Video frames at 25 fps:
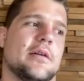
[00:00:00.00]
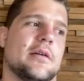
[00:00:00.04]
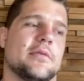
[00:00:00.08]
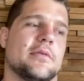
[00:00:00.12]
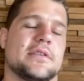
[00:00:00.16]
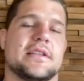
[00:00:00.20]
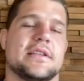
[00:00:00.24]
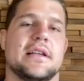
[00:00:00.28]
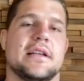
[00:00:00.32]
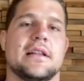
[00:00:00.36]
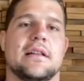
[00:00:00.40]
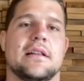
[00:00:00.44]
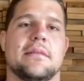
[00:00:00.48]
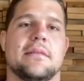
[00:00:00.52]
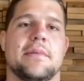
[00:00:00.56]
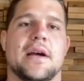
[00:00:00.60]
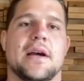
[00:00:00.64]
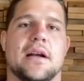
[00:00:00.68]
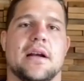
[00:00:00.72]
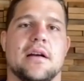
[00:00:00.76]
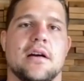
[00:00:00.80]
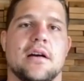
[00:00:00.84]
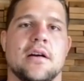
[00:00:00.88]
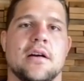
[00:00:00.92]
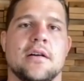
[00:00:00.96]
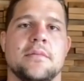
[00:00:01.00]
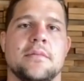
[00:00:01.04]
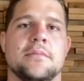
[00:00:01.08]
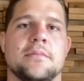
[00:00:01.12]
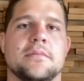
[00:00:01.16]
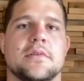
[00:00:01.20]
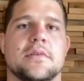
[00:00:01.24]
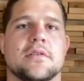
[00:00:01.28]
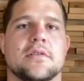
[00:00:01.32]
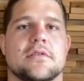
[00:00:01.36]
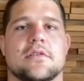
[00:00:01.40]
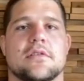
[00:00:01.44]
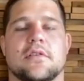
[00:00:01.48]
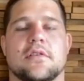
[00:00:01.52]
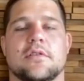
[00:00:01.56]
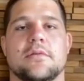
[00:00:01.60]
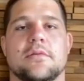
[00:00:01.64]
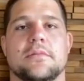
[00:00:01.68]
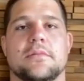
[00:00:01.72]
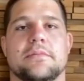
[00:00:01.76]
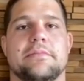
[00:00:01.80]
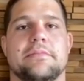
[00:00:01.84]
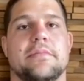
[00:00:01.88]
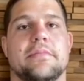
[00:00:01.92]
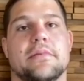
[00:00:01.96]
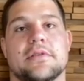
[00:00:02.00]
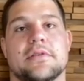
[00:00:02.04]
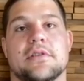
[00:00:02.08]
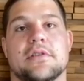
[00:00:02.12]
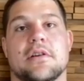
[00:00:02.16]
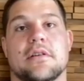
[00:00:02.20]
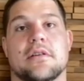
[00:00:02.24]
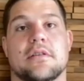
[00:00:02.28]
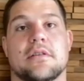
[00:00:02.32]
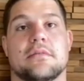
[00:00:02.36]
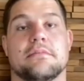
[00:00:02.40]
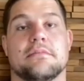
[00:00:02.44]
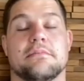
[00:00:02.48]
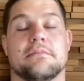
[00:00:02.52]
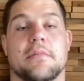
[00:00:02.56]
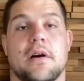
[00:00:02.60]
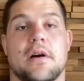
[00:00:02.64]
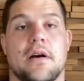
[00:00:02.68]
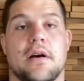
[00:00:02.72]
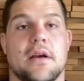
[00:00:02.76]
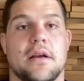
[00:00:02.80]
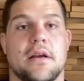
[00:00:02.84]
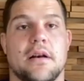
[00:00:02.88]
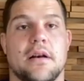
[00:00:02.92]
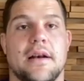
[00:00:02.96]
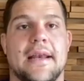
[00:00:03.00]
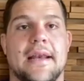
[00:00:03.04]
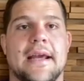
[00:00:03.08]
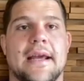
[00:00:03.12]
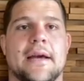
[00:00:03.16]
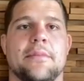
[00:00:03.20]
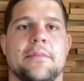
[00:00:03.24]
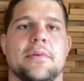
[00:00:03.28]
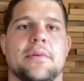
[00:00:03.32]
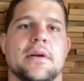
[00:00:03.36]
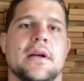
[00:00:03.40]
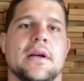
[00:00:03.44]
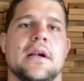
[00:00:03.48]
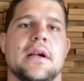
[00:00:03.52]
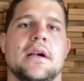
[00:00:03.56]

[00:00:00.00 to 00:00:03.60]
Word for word: I was sent back home to start start my rehab,